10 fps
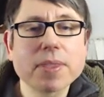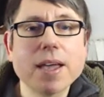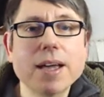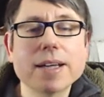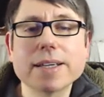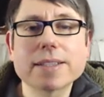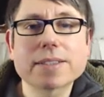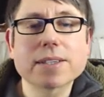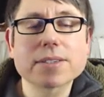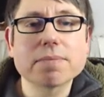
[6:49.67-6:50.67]
it
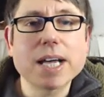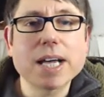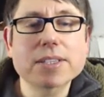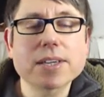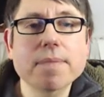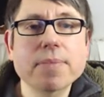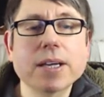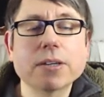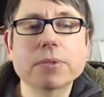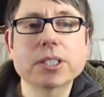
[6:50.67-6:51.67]
doesn't matter.
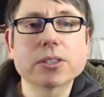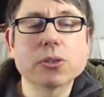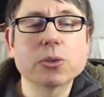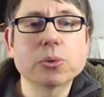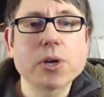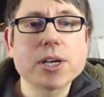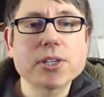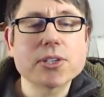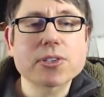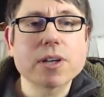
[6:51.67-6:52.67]
We can
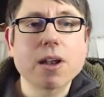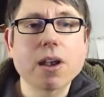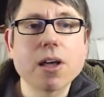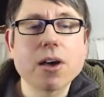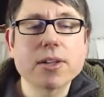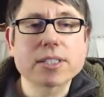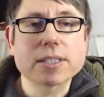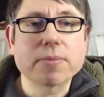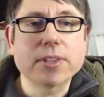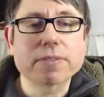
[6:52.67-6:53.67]
always learn
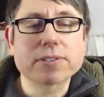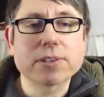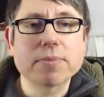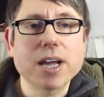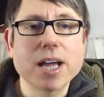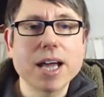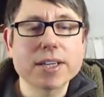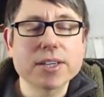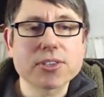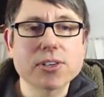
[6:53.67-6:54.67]
something from any
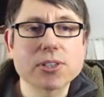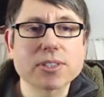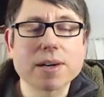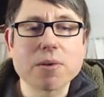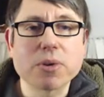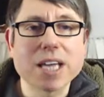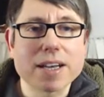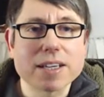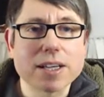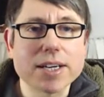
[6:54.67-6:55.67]
song that we
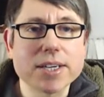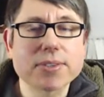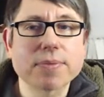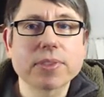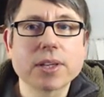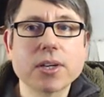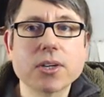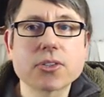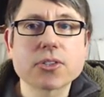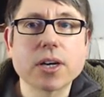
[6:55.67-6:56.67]
analyze.
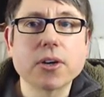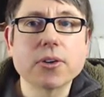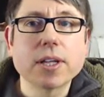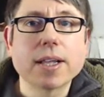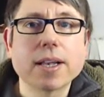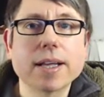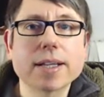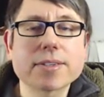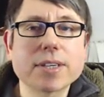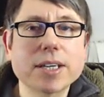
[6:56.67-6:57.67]
So let's
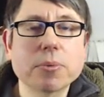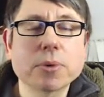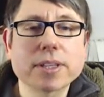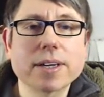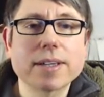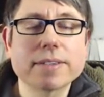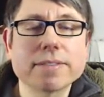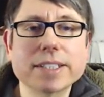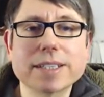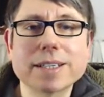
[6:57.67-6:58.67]
see whether the
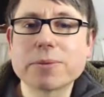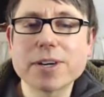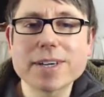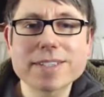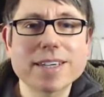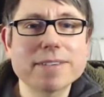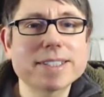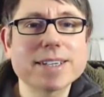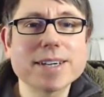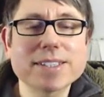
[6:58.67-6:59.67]
video works. If it
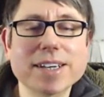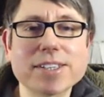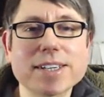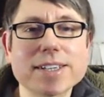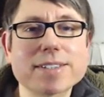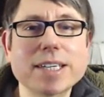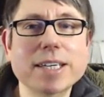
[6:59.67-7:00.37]
does, I shall see you in